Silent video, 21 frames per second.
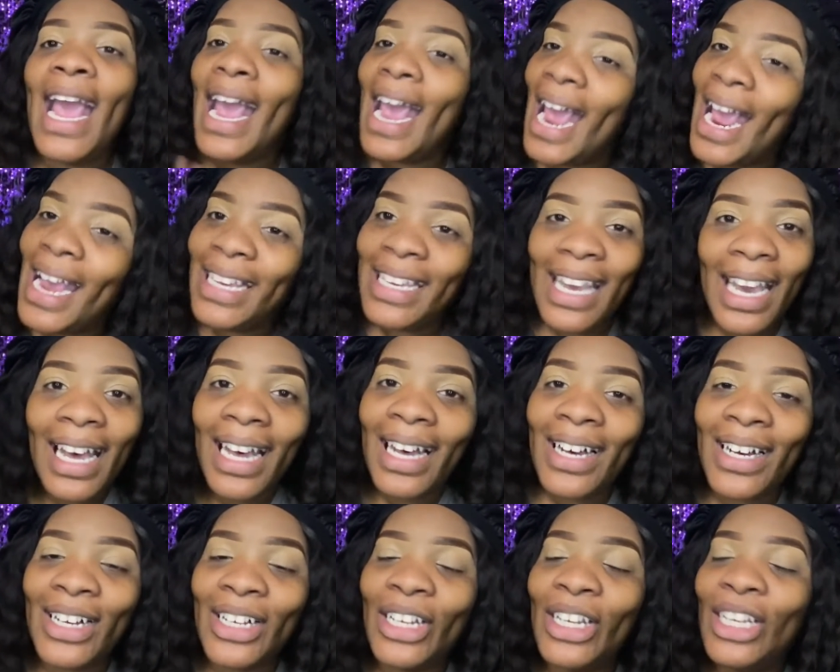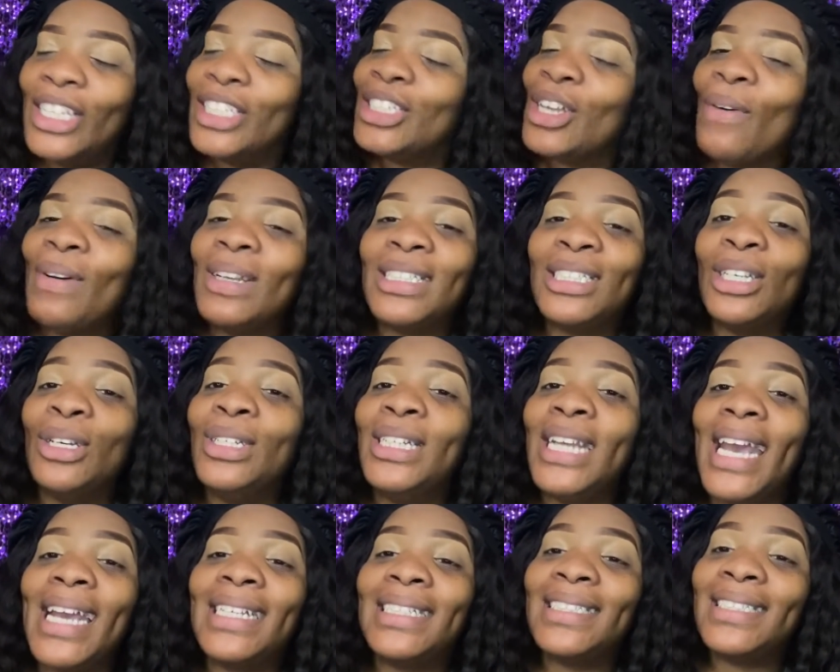And yeah, so until
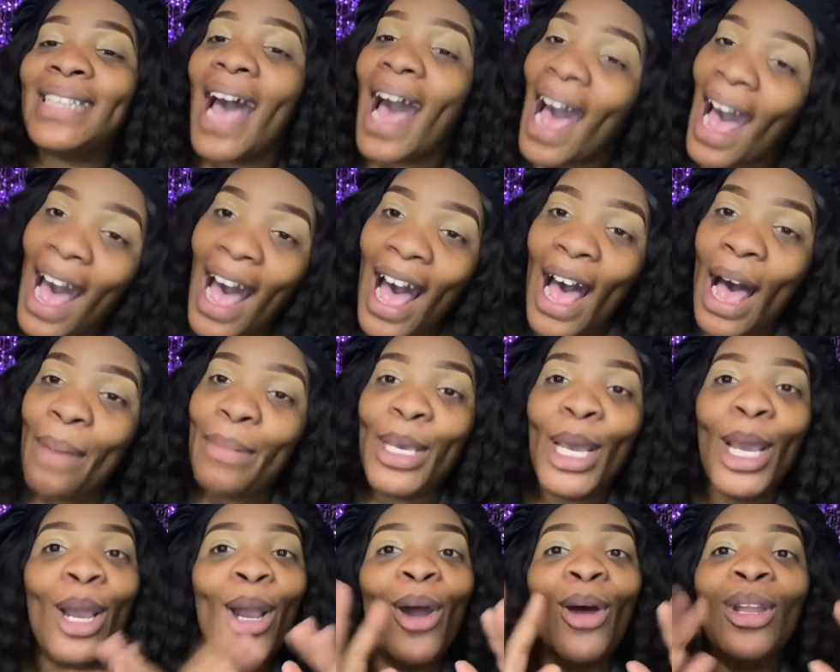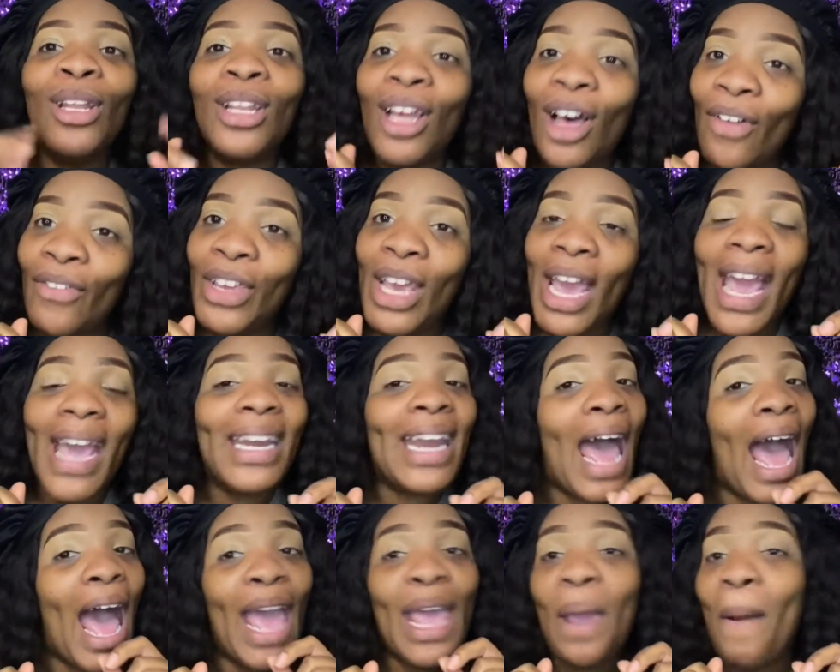next time, your girl love you,
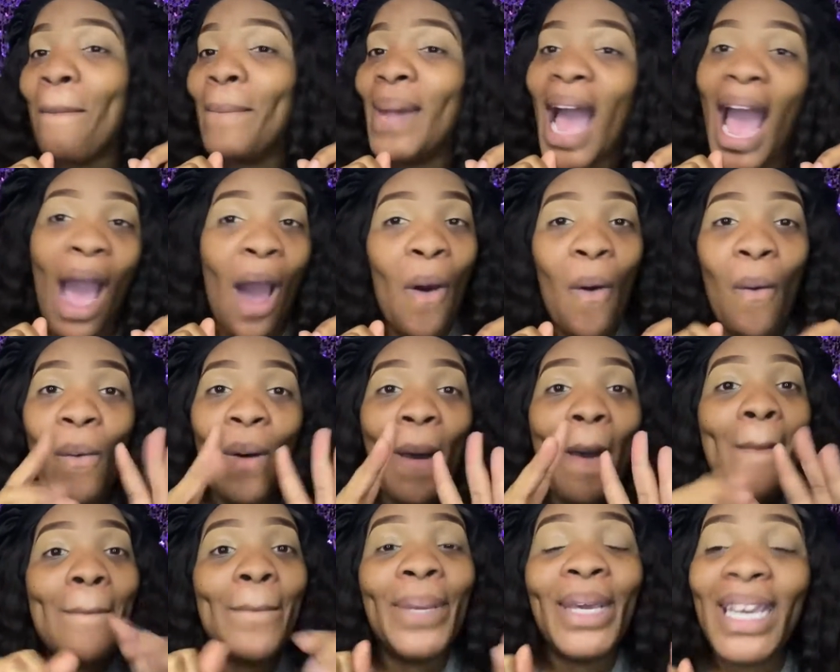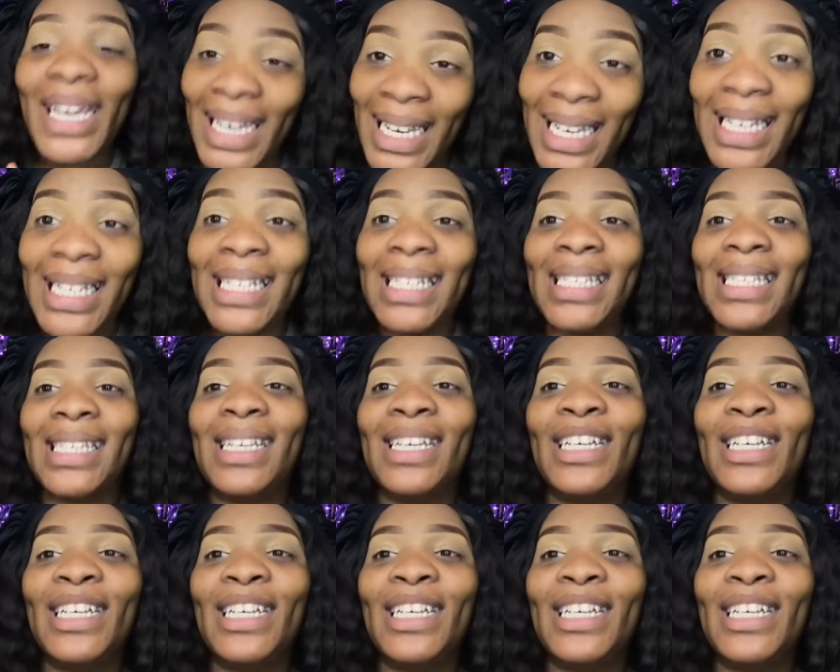and I am out. Peace.